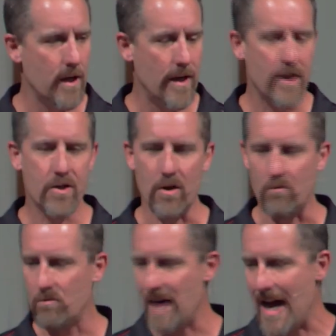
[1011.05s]
Is it
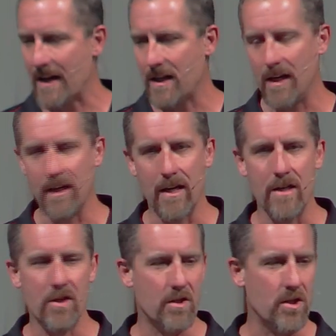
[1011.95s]
rocky?
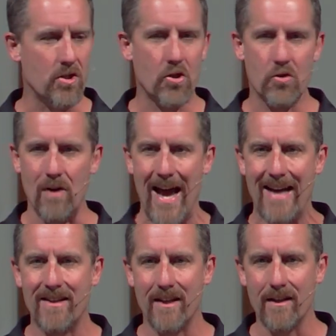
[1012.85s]
Is it
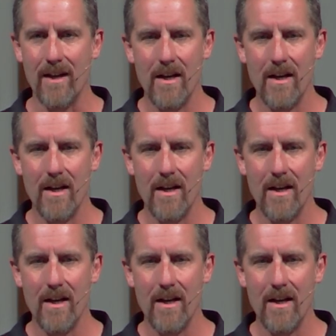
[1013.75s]
distracted?